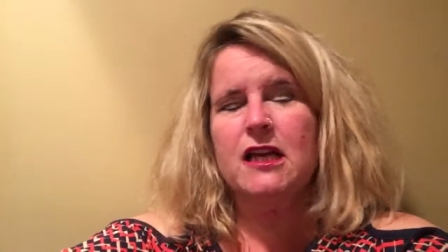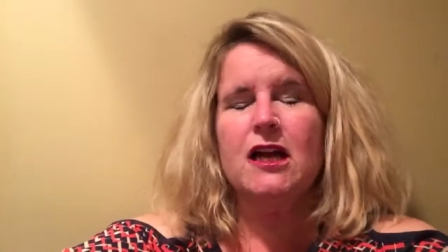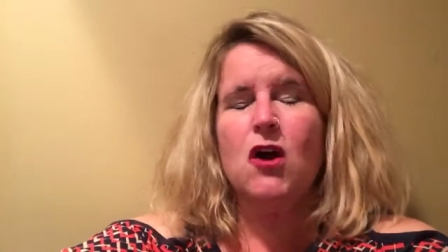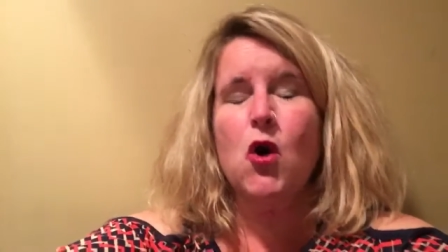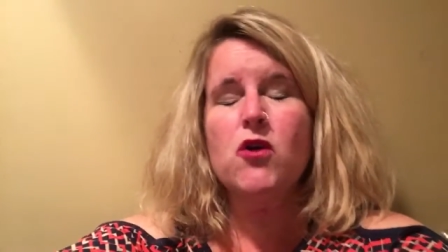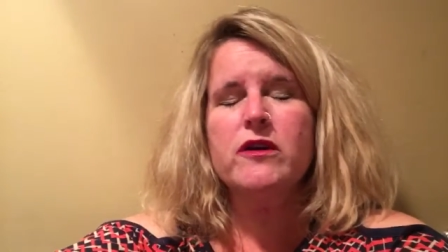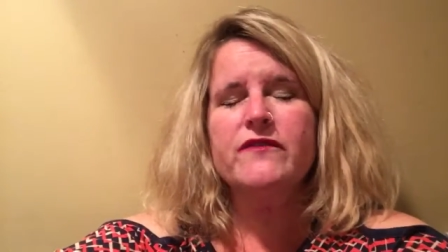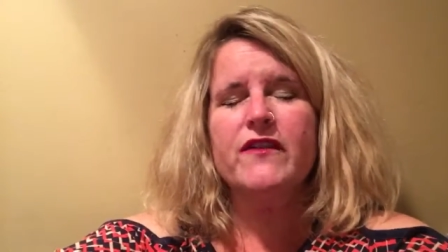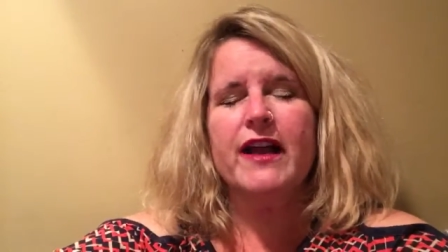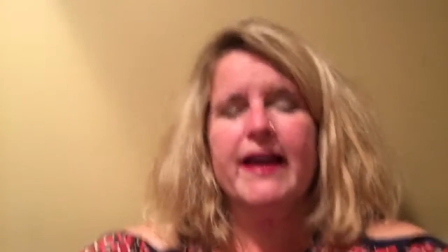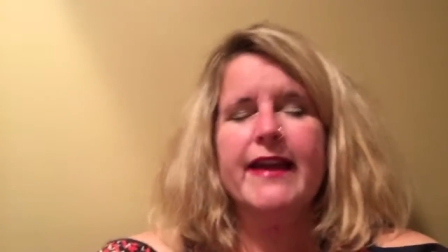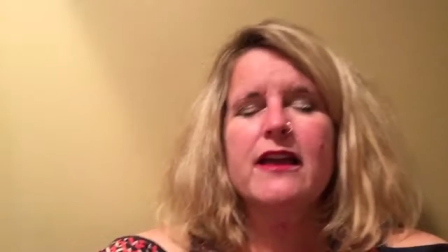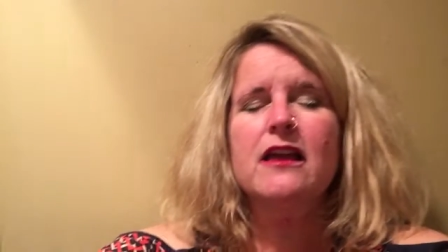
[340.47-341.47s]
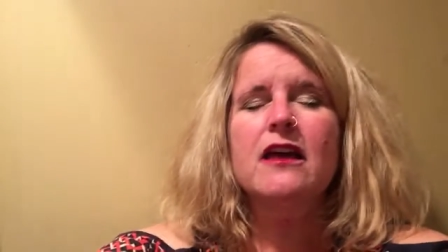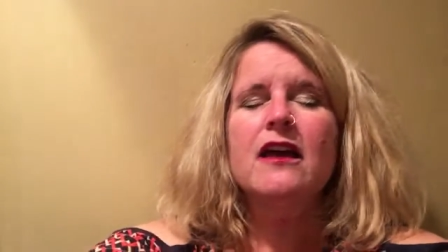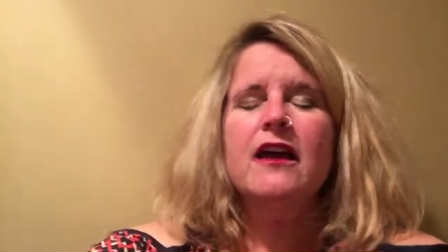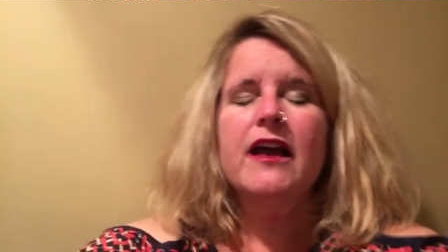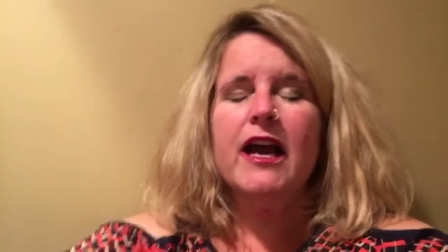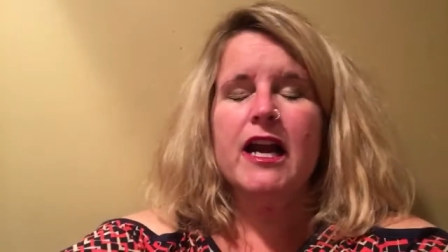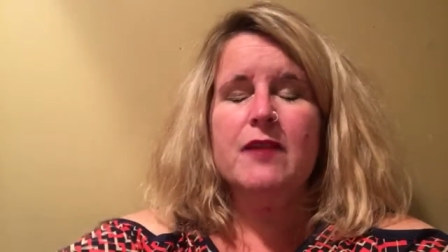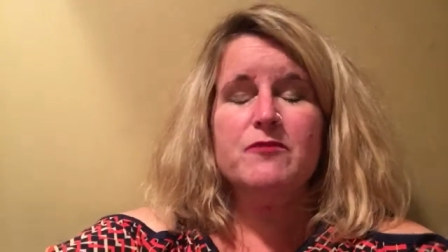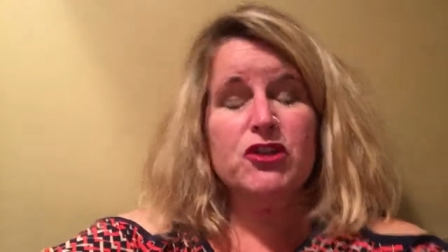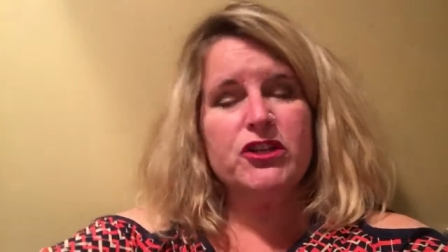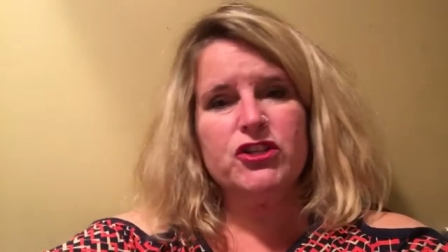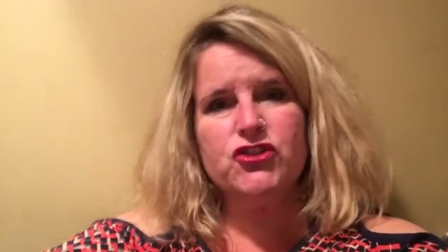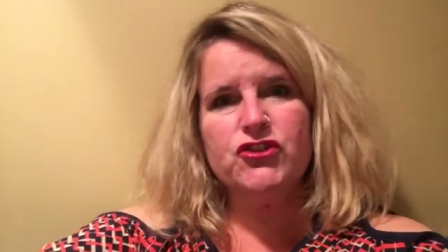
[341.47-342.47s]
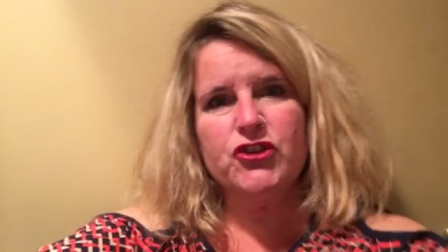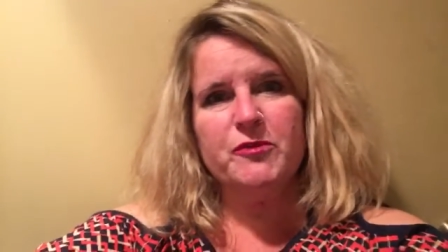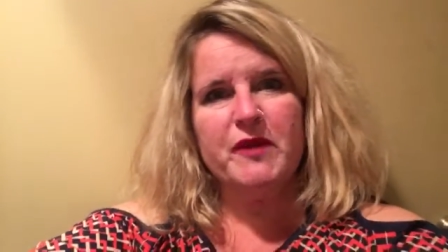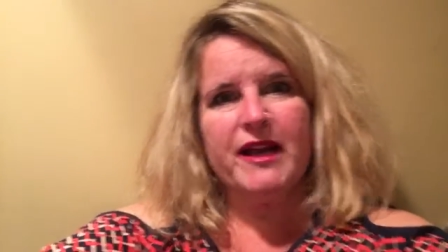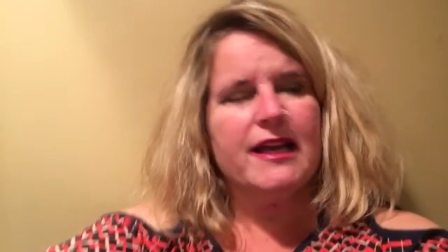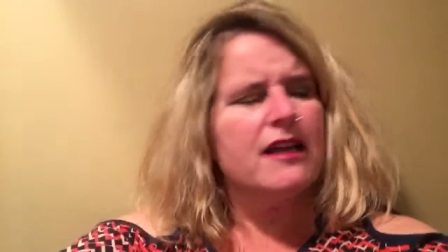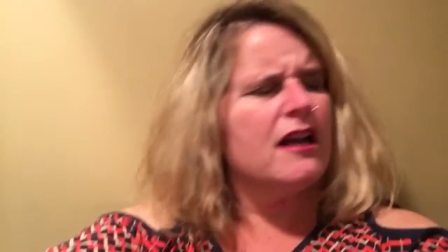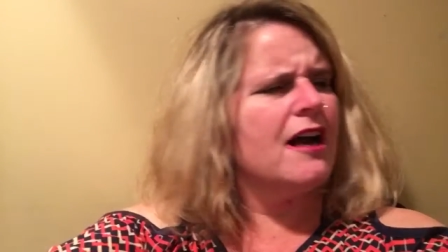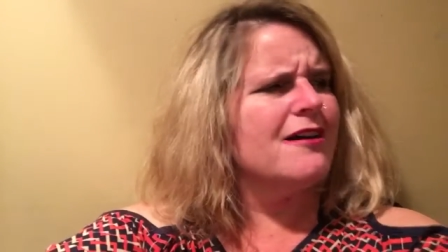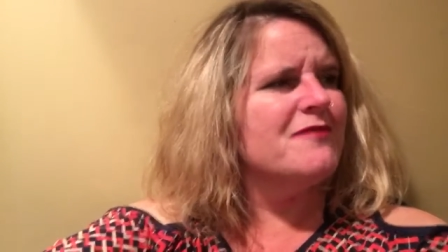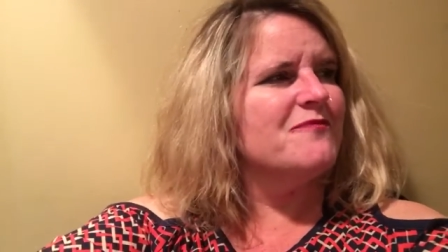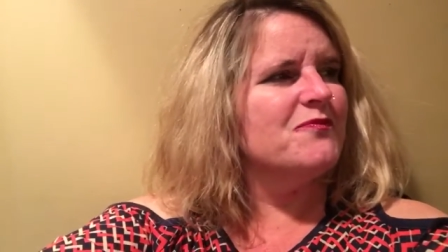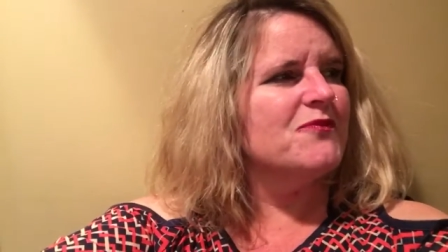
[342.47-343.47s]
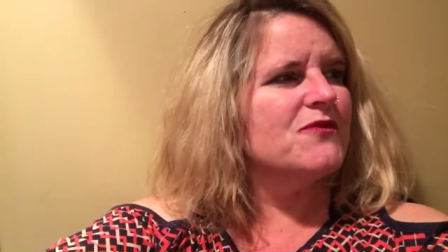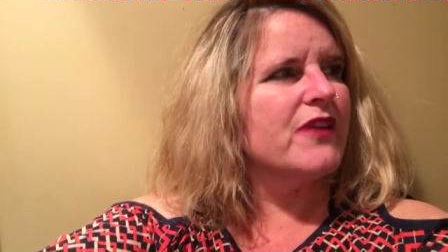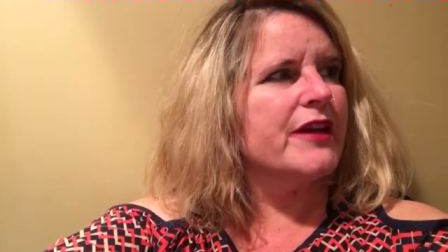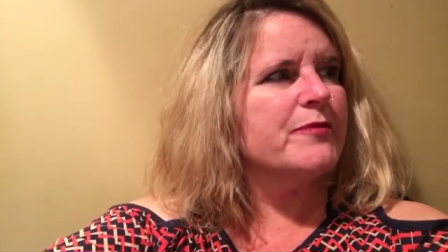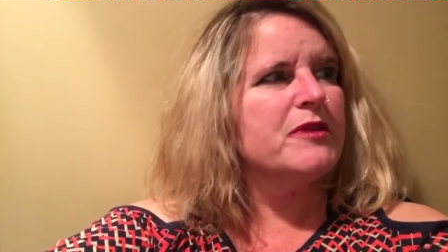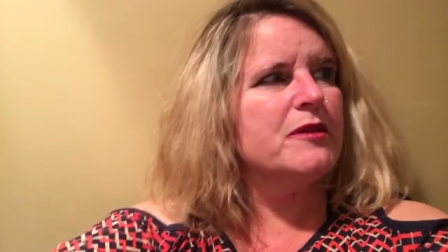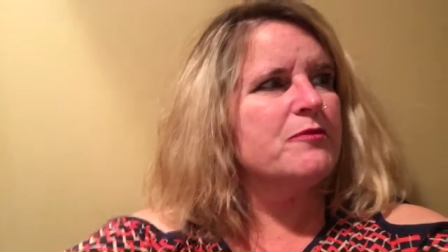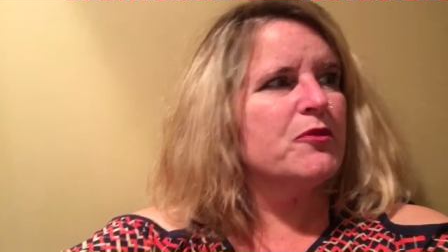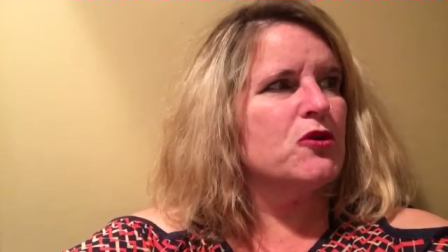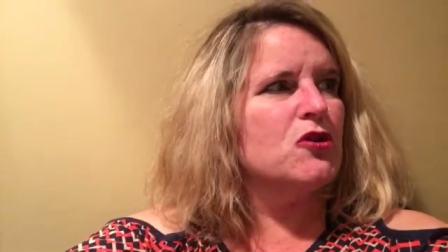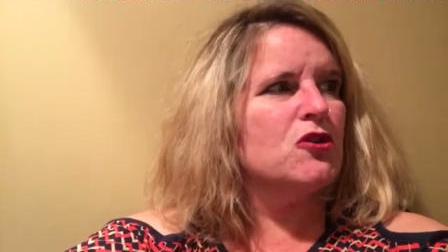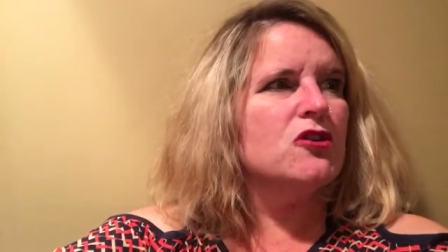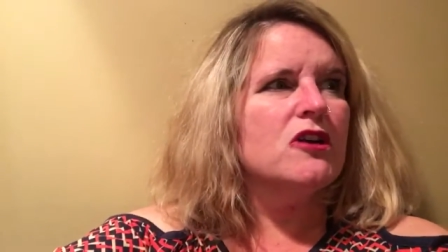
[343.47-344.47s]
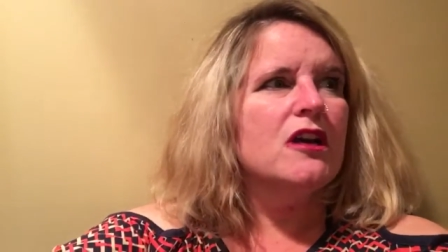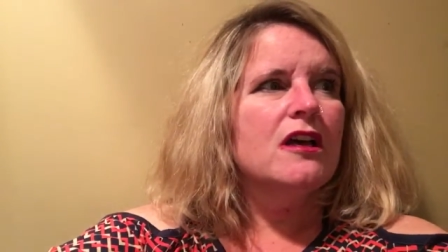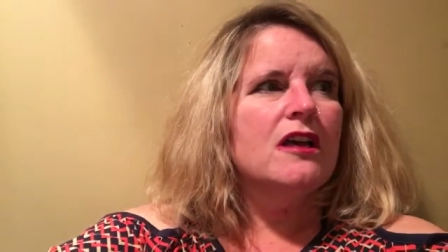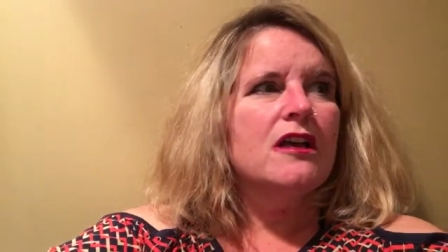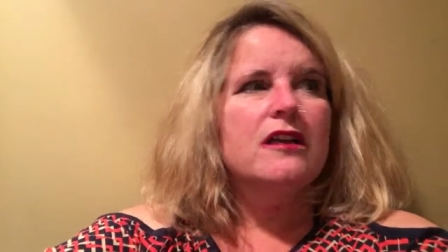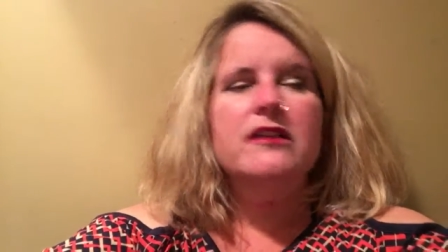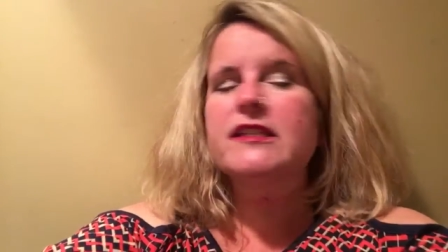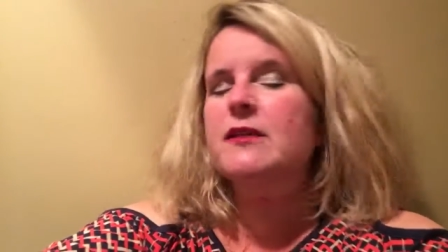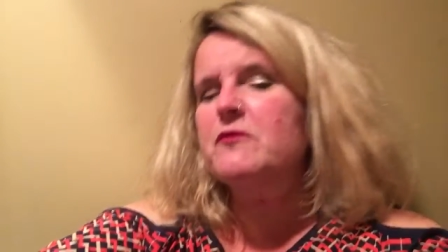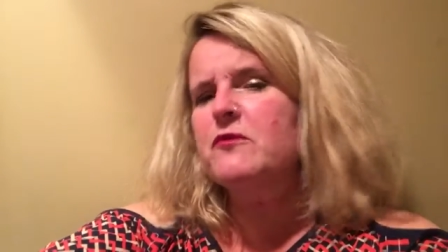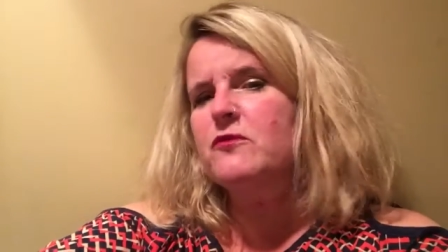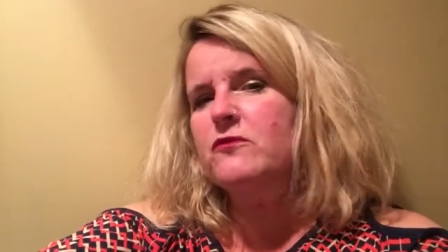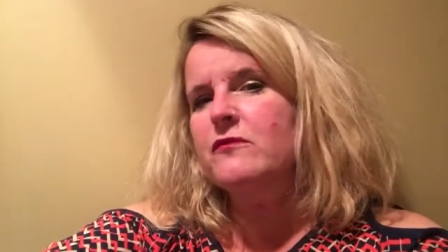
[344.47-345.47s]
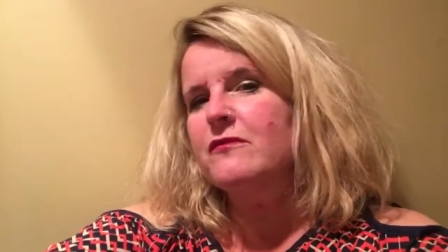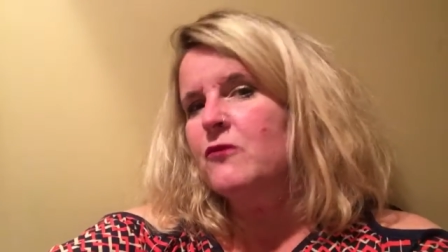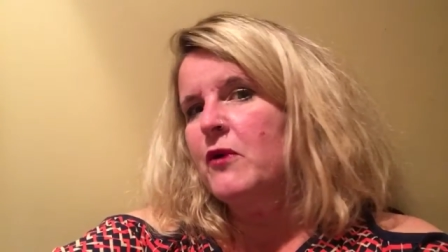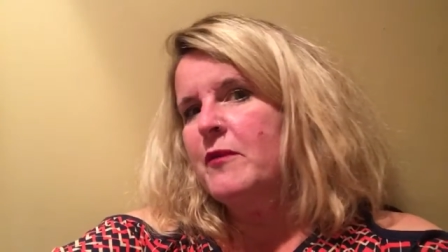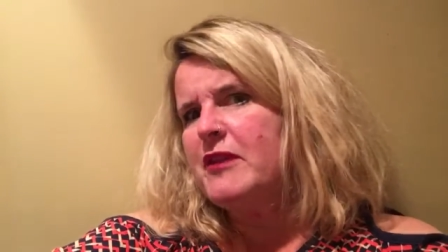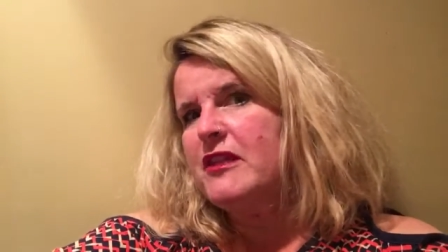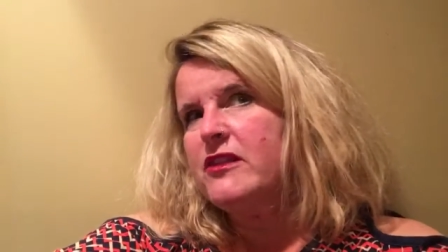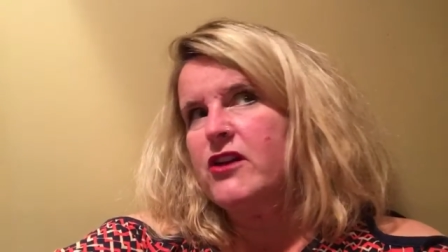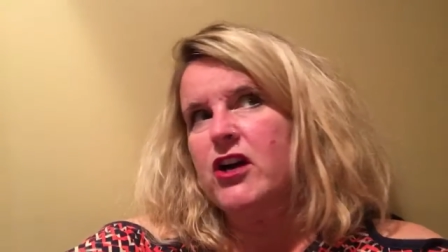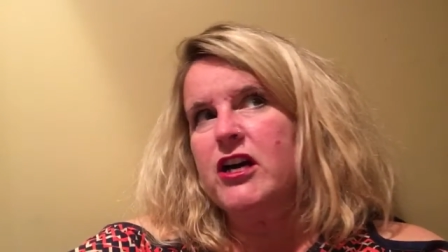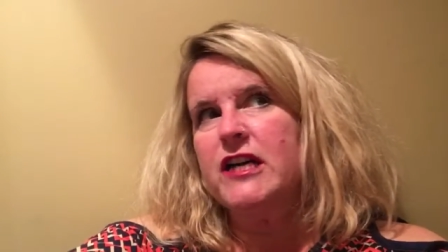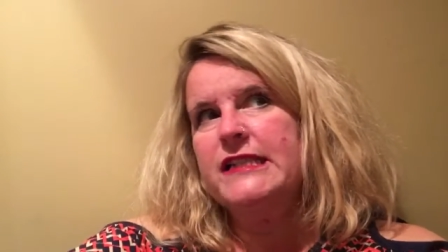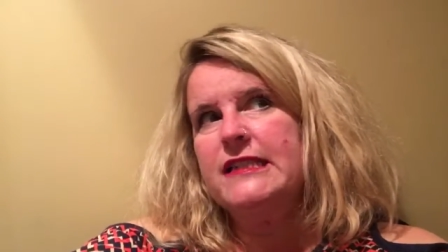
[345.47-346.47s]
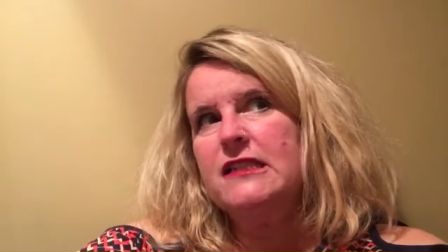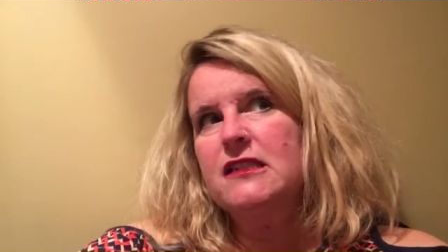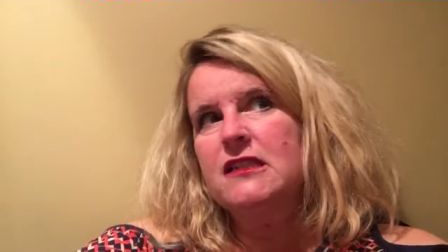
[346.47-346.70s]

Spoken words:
horrifying, and I'm sure it's true, but like some women thought,